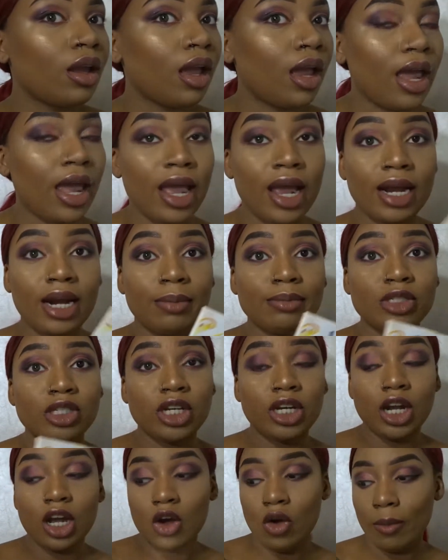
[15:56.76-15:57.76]
And I'm just
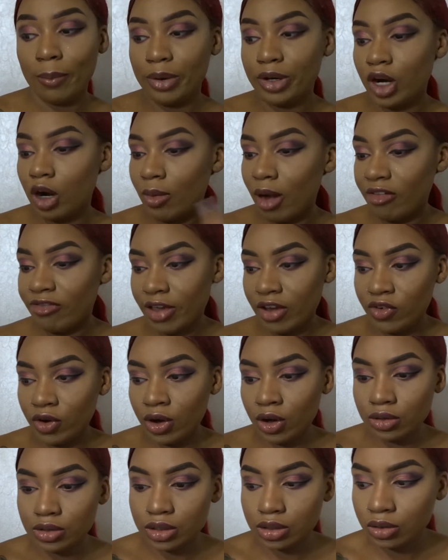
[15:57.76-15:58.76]
going to go and put on my favorite
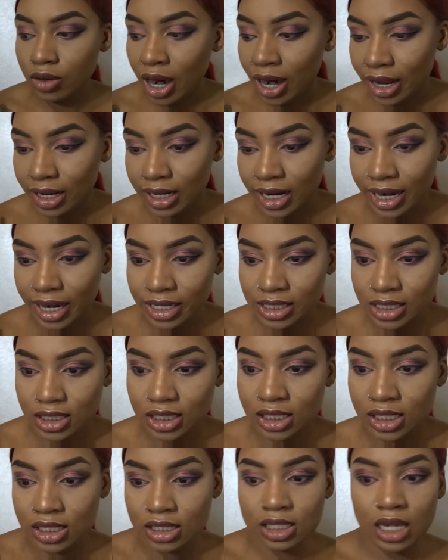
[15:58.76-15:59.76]
go-to
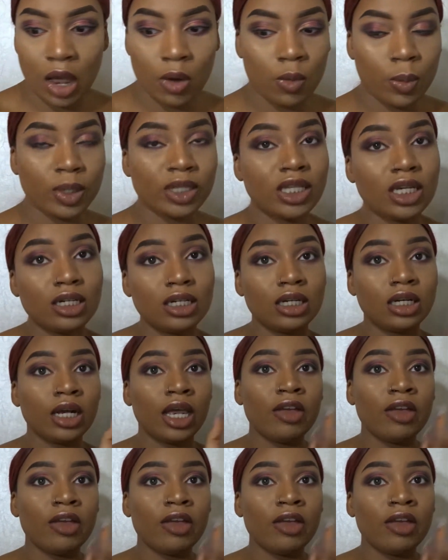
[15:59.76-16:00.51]
eyelashes. I will put the